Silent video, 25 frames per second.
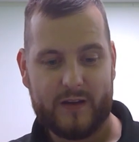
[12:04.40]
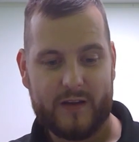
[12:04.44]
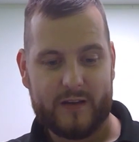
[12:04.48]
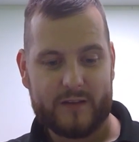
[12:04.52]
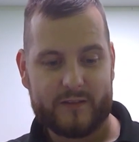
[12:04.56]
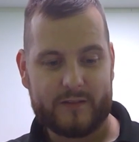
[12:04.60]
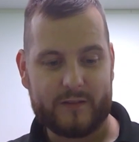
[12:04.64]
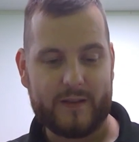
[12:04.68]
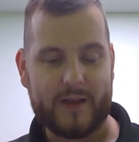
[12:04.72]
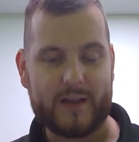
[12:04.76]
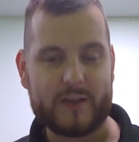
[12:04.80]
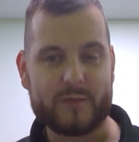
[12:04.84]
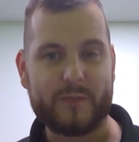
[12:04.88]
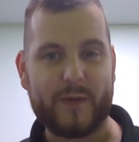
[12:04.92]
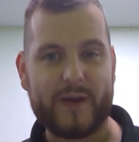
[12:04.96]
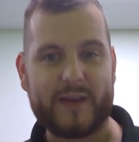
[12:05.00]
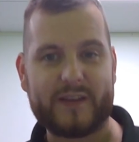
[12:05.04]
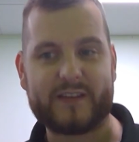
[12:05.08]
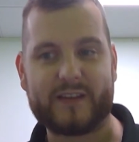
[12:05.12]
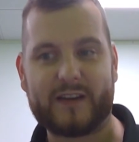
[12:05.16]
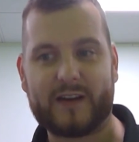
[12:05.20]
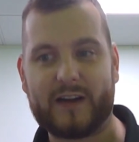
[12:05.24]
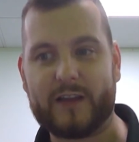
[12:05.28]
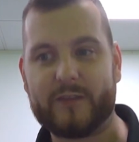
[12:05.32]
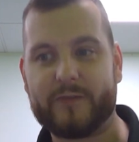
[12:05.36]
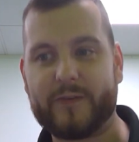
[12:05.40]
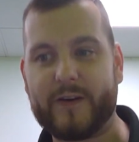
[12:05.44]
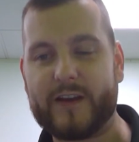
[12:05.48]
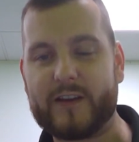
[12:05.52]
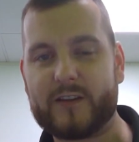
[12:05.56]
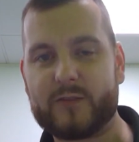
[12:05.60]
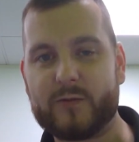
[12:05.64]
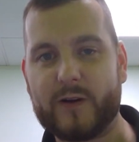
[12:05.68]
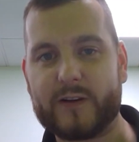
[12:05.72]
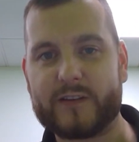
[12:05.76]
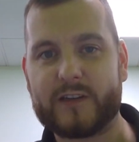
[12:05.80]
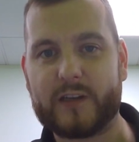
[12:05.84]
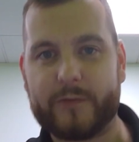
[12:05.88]
So that's basically
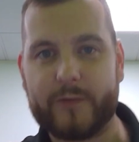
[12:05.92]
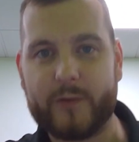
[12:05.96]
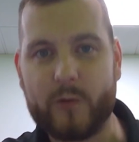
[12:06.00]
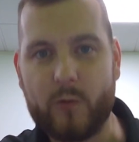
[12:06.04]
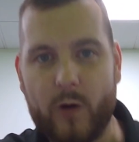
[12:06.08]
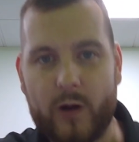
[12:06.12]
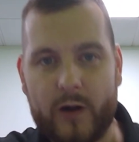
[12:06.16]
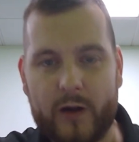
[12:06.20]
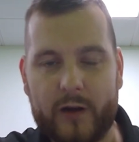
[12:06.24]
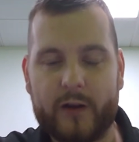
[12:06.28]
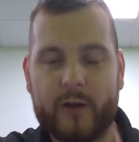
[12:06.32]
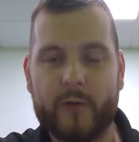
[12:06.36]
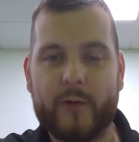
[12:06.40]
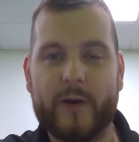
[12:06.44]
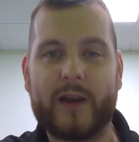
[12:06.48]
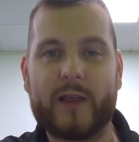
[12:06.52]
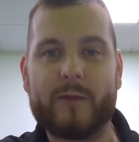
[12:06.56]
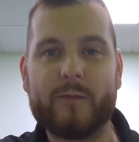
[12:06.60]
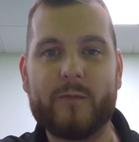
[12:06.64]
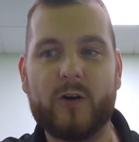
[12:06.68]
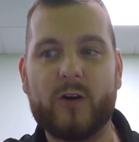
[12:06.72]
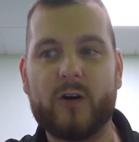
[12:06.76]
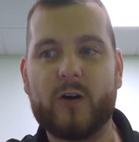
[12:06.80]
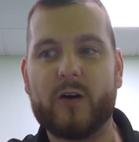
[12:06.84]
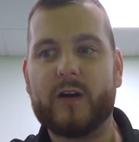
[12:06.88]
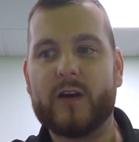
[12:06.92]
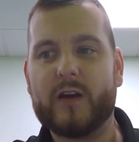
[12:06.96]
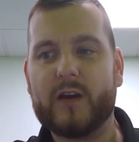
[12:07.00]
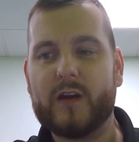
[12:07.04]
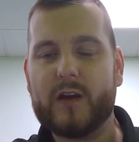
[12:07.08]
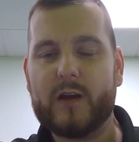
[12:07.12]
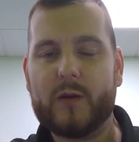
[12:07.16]
FaceWatch. If you want to know any more,